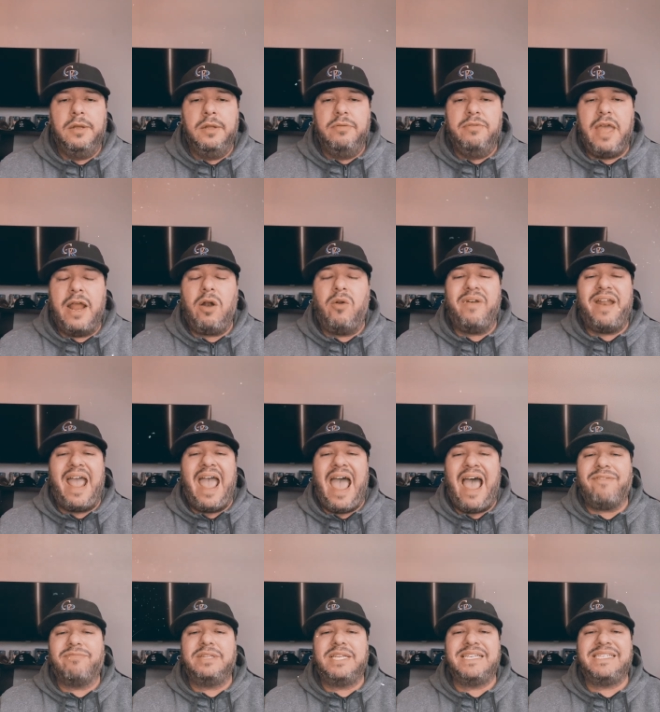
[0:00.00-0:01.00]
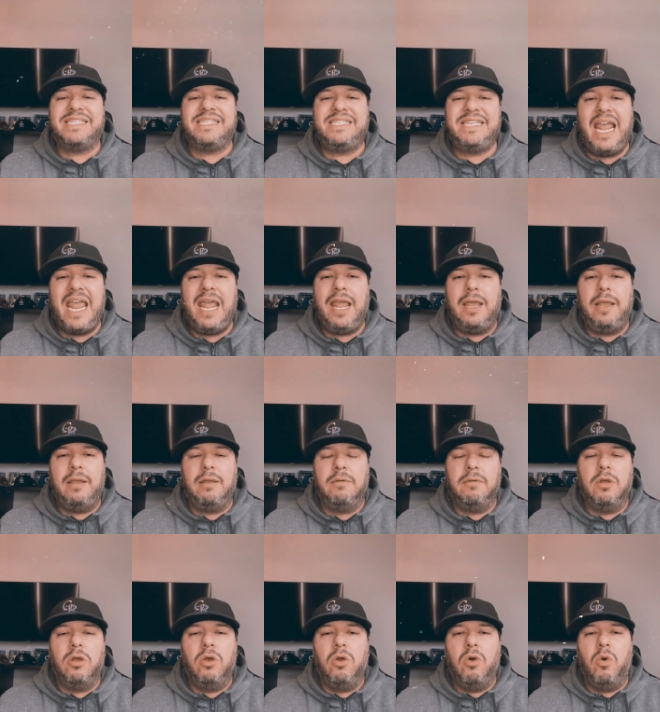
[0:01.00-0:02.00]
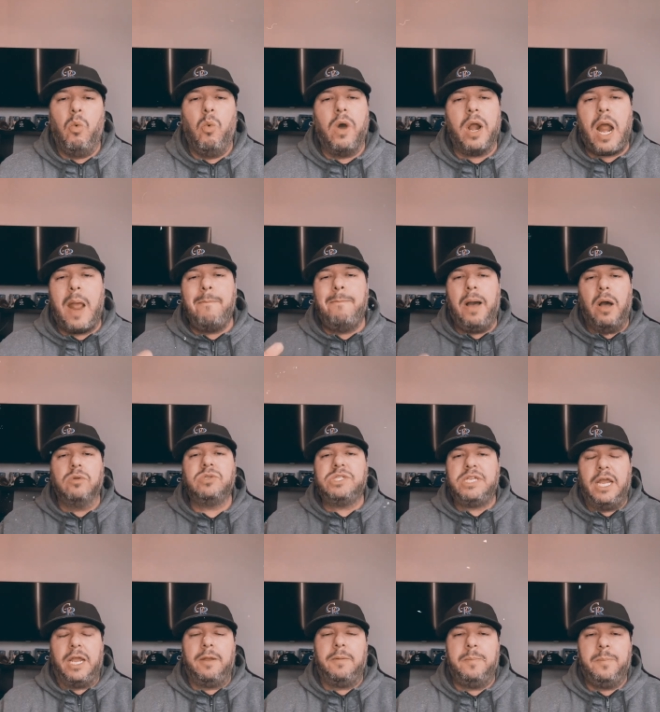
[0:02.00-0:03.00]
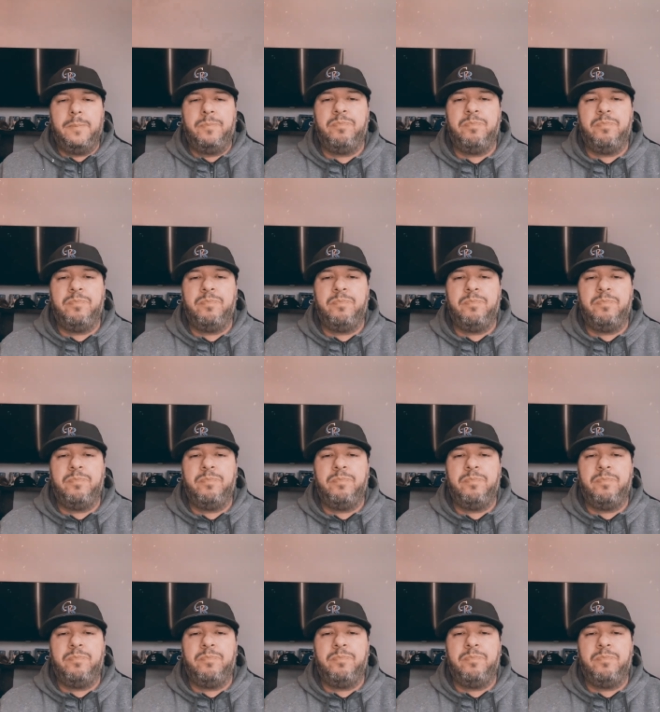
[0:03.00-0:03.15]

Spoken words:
They don't have to see what I'm posting.